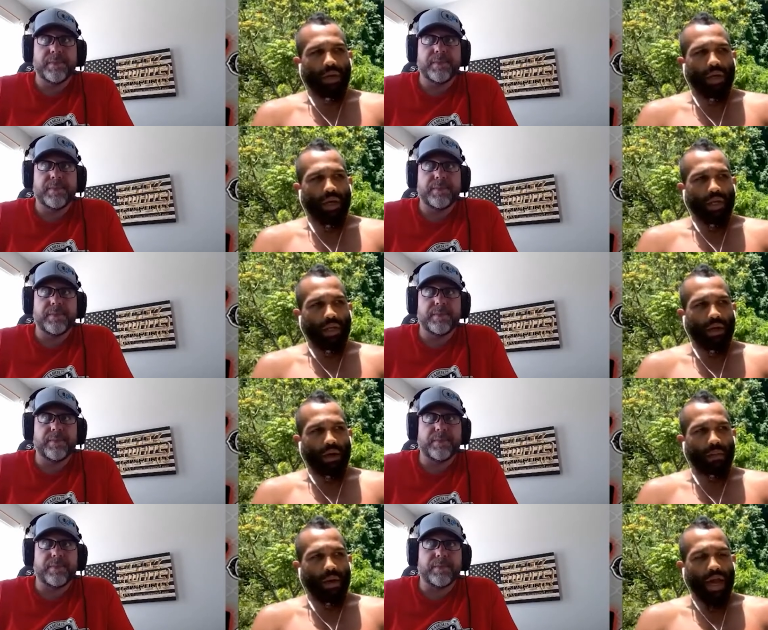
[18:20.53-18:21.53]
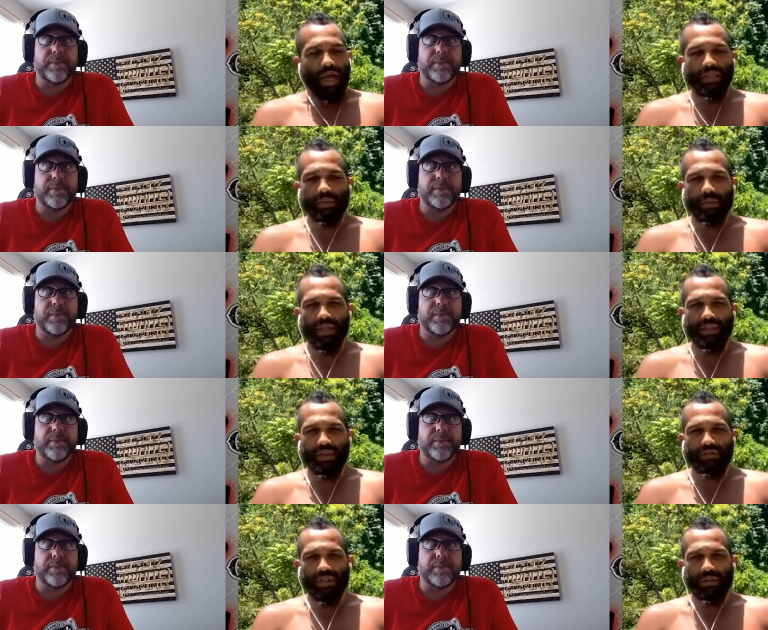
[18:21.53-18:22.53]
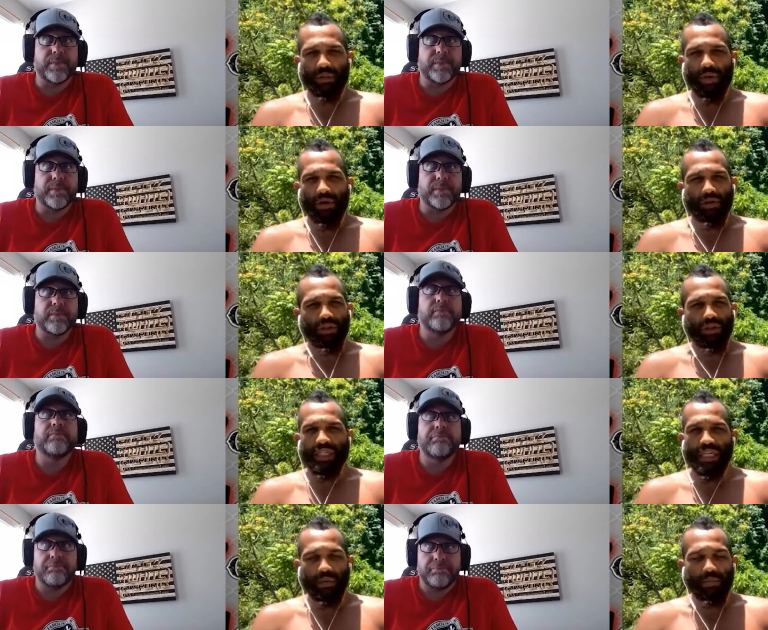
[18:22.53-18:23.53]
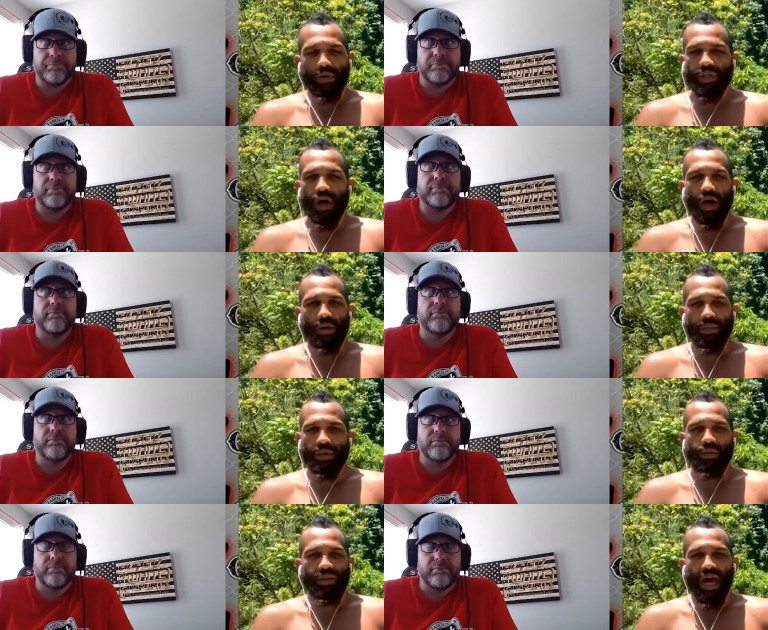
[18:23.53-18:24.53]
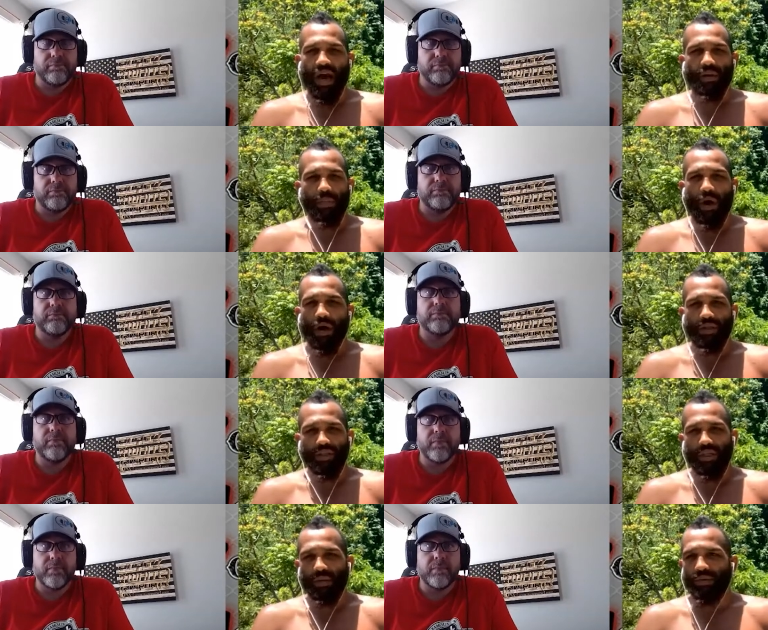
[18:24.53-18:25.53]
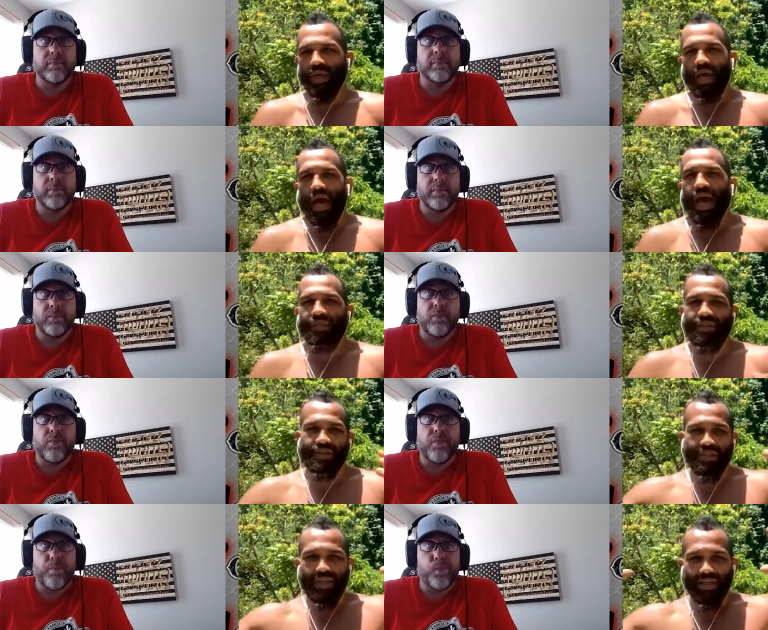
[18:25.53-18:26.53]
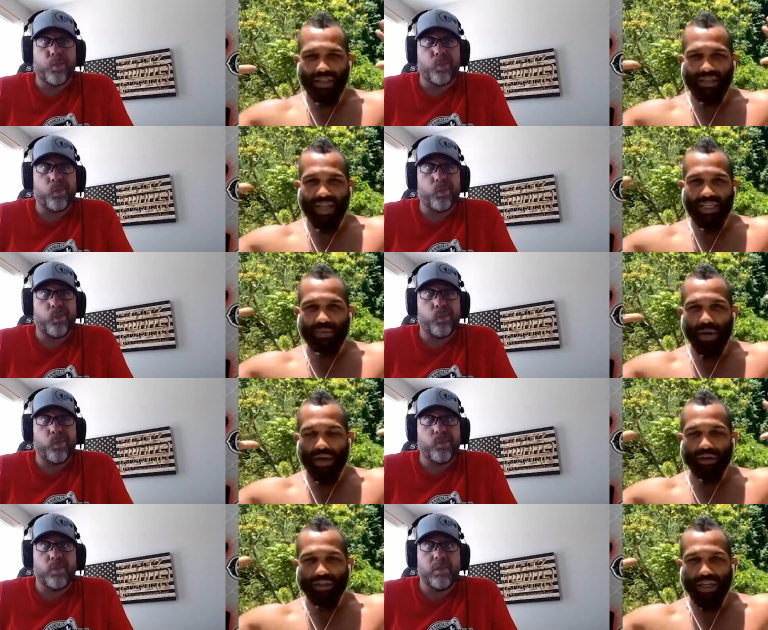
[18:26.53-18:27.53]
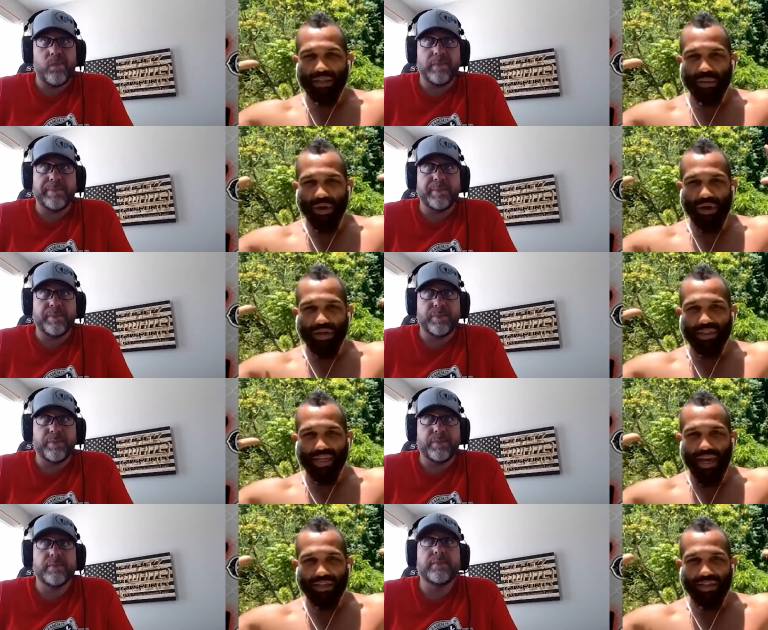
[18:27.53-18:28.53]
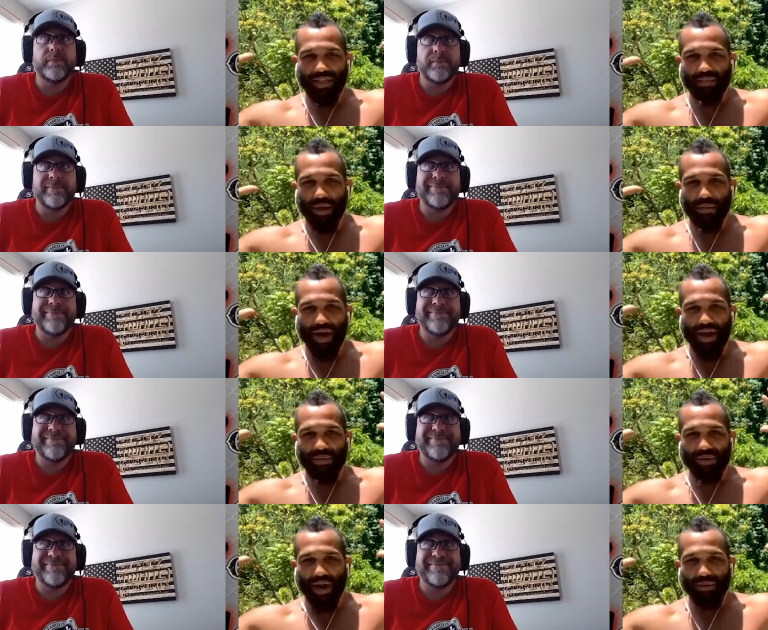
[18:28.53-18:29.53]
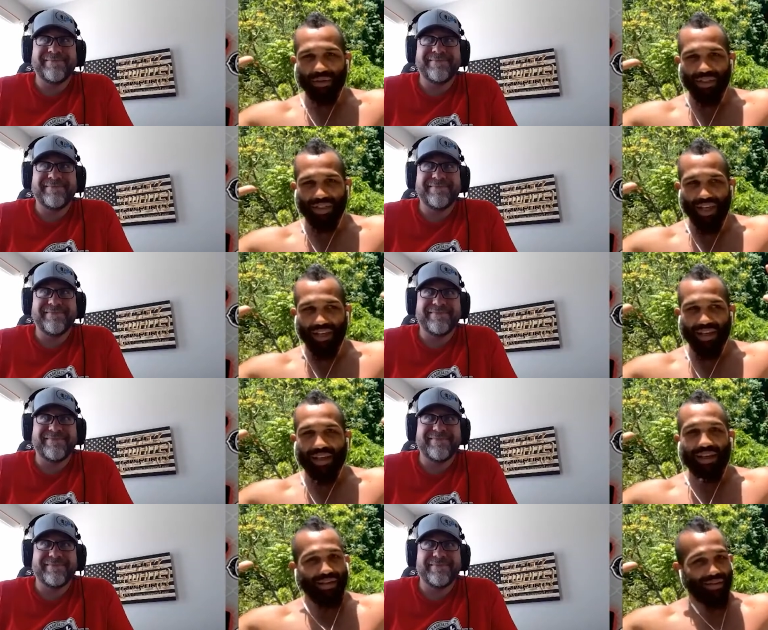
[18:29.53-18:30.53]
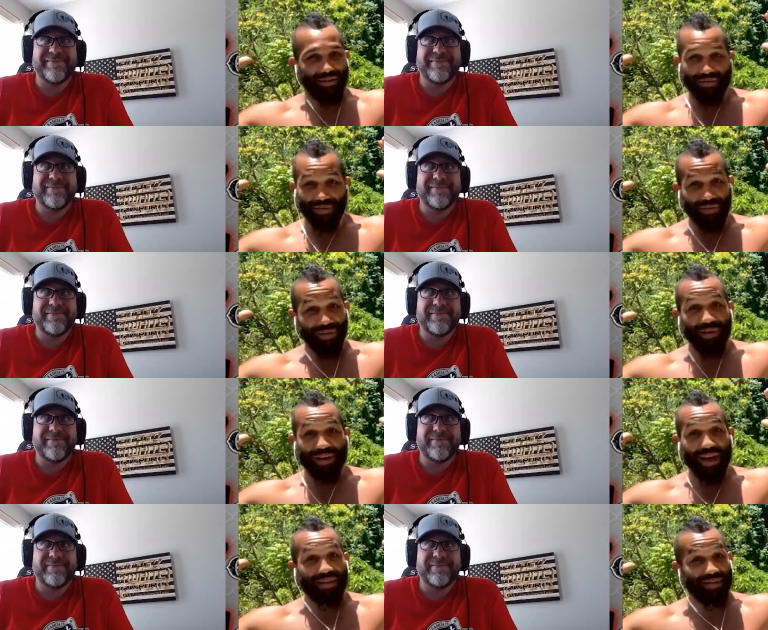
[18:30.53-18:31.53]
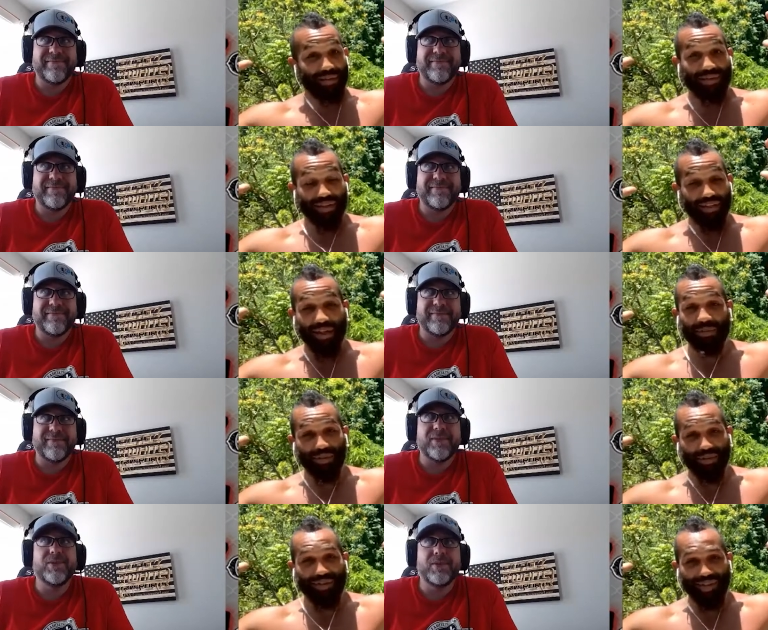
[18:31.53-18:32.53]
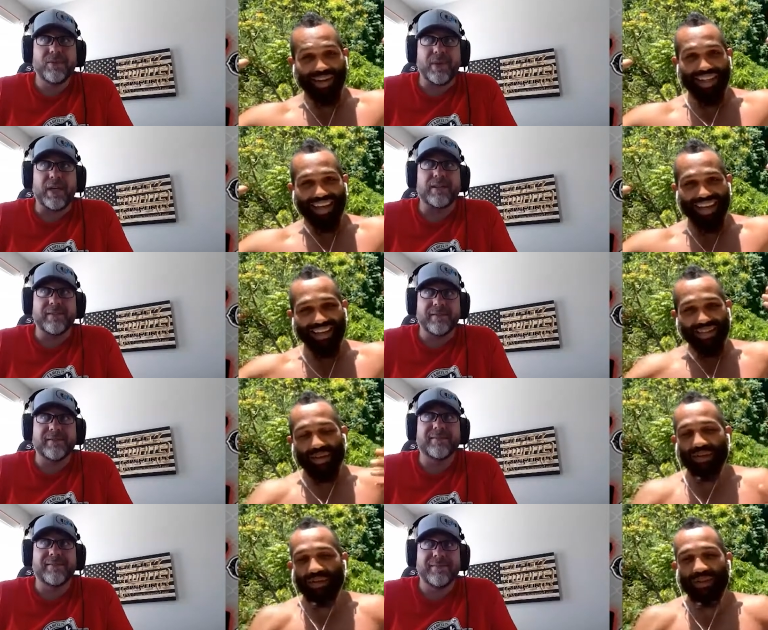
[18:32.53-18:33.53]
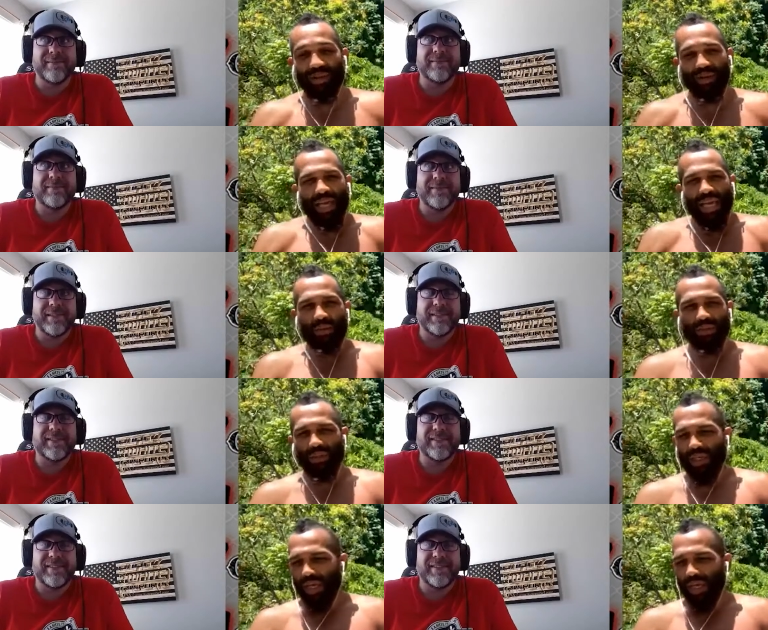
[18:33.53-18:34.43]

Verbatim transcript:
Speaker 1: and um I had to be mentally and physically prepared to just keep putting it on him and without a pause. And it was I had this this like spider sense awareness constantly in my mind where I was just like if you slow down, this dude's gonna club you. You know, I so so it was